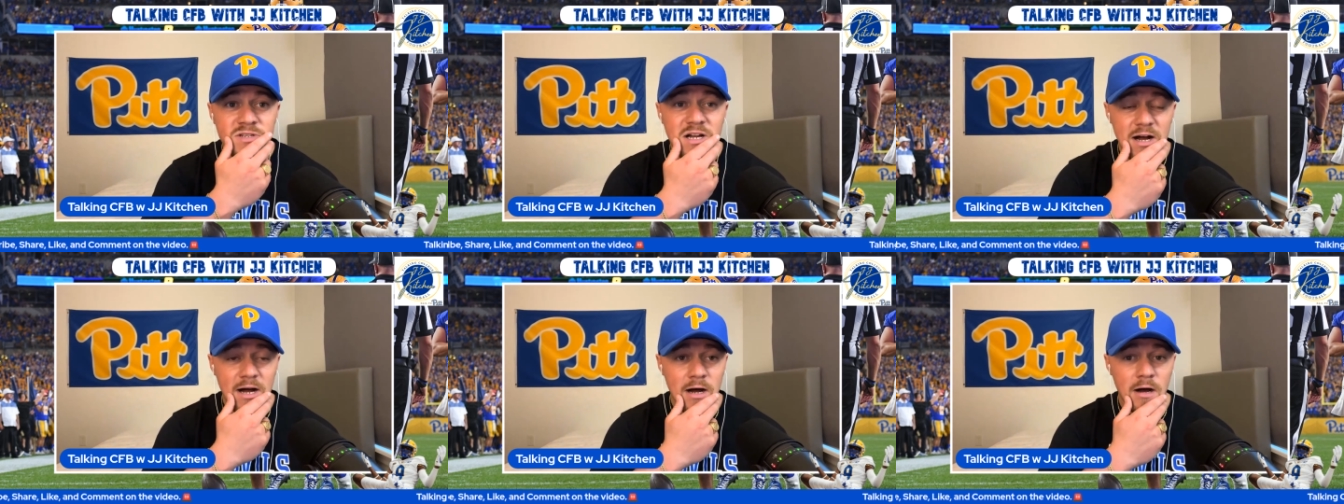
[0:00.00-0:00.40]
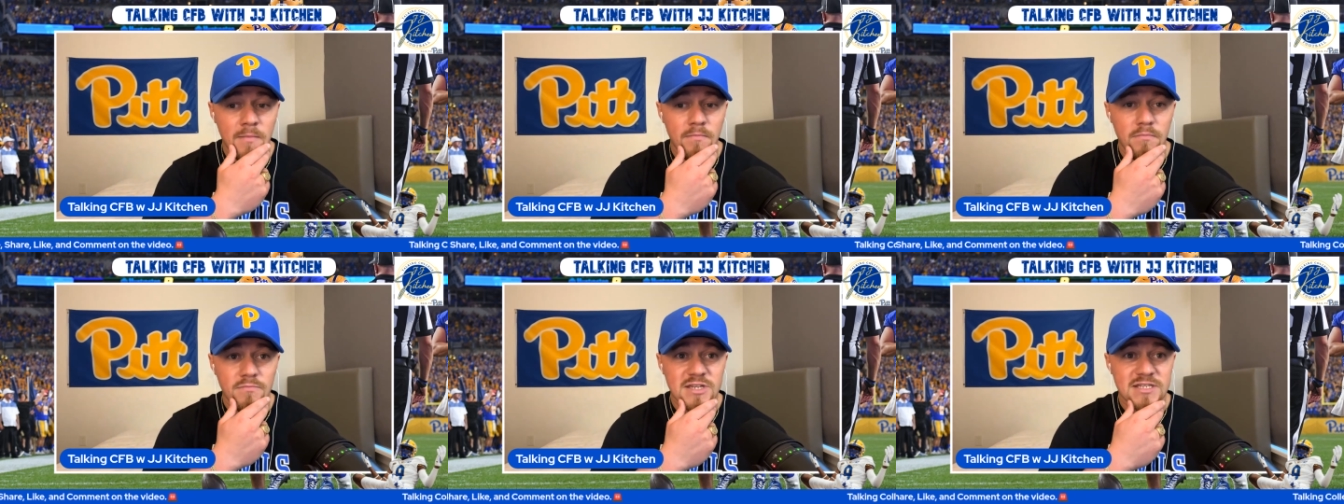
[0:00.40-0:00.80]

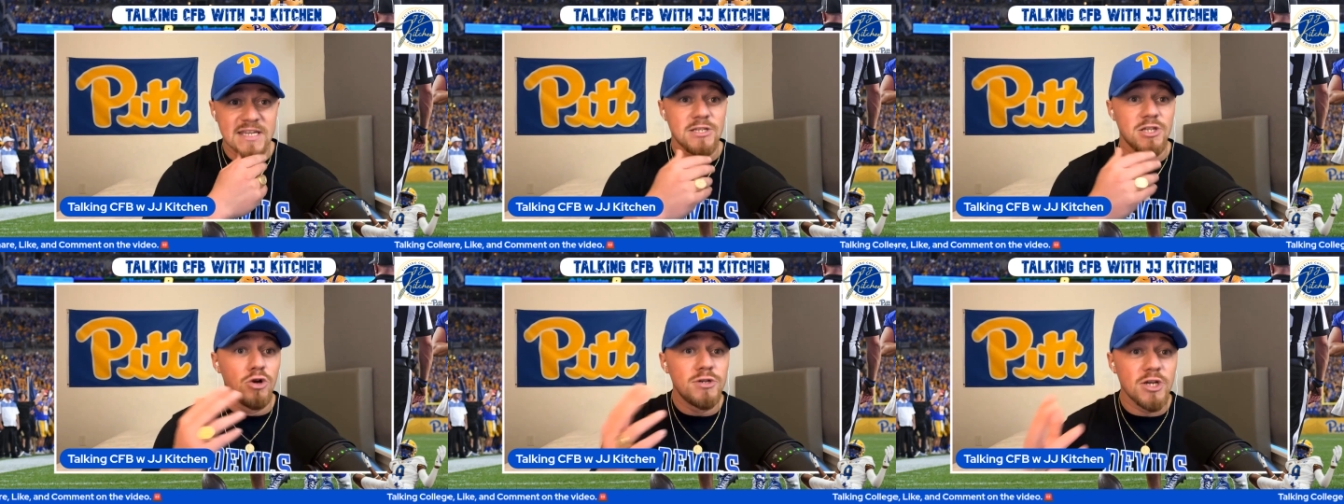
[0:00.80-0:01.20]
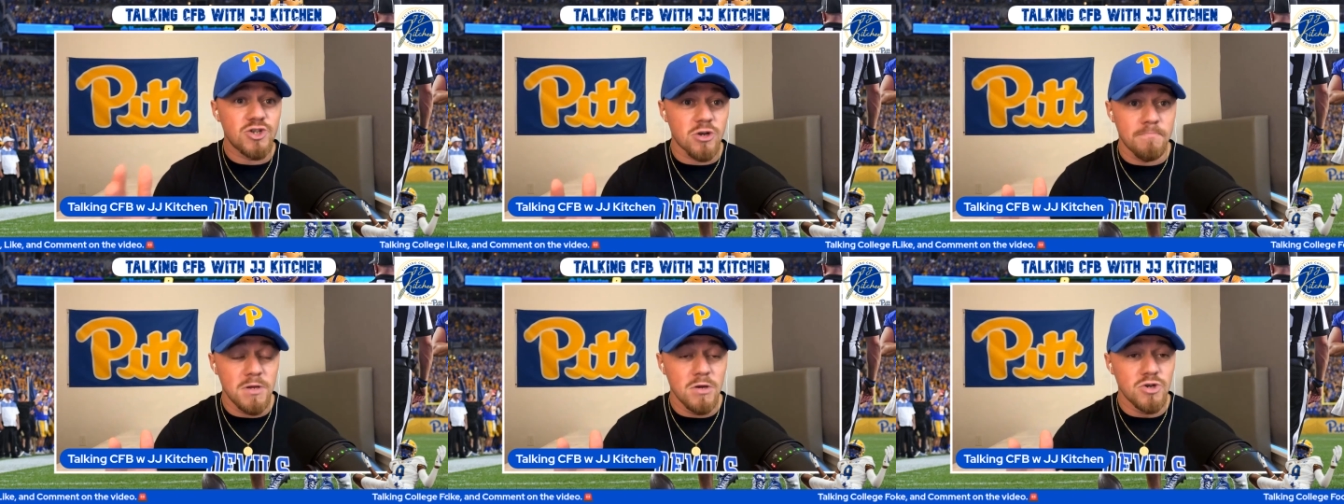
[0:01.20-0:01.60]
um, to take no
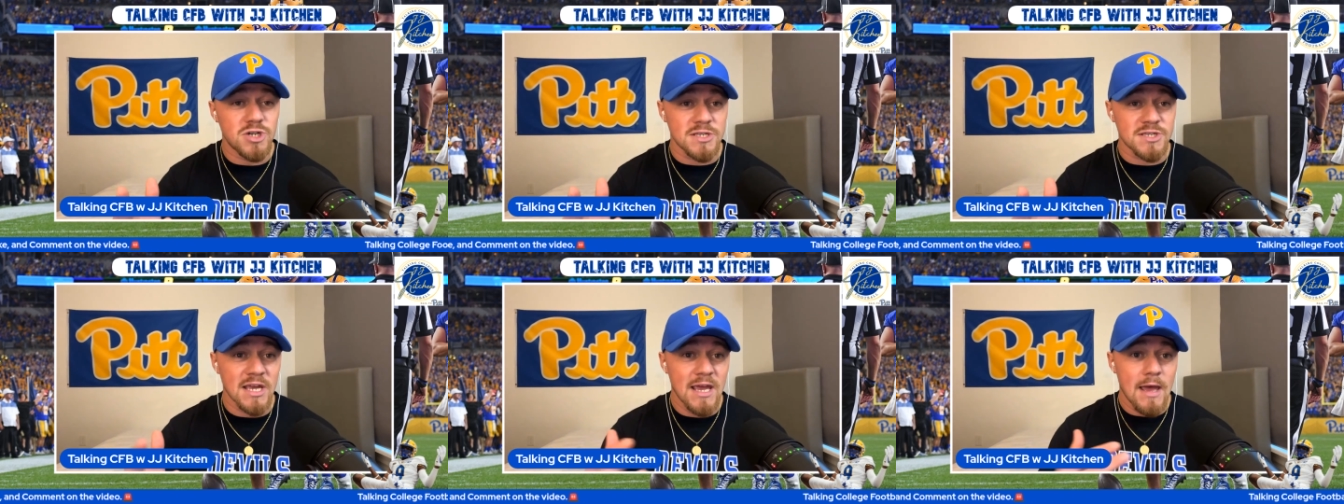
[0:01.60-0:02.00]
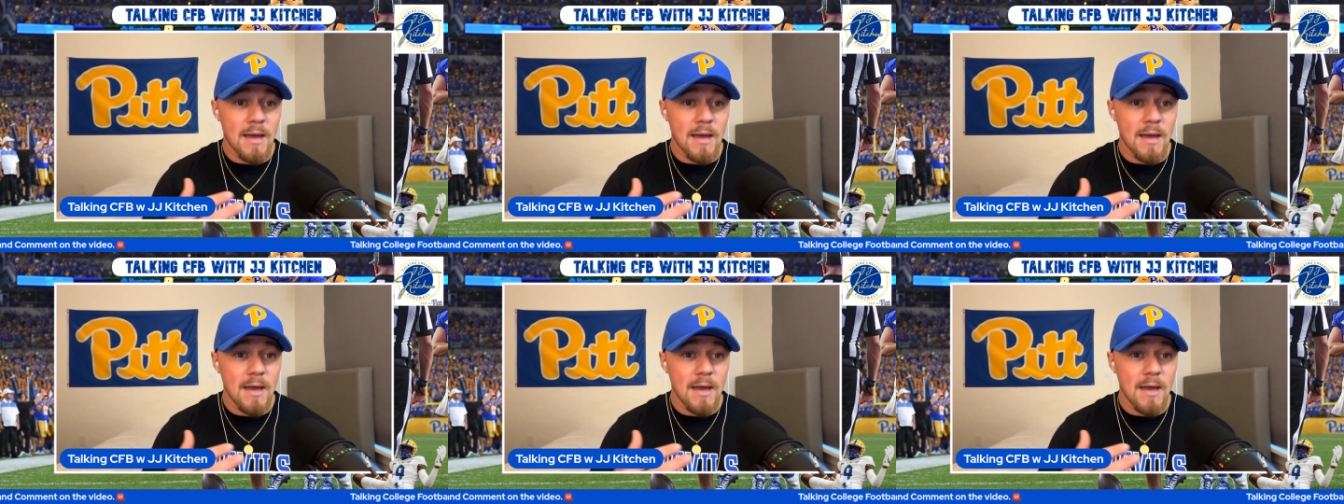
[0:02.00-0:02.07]
distributions.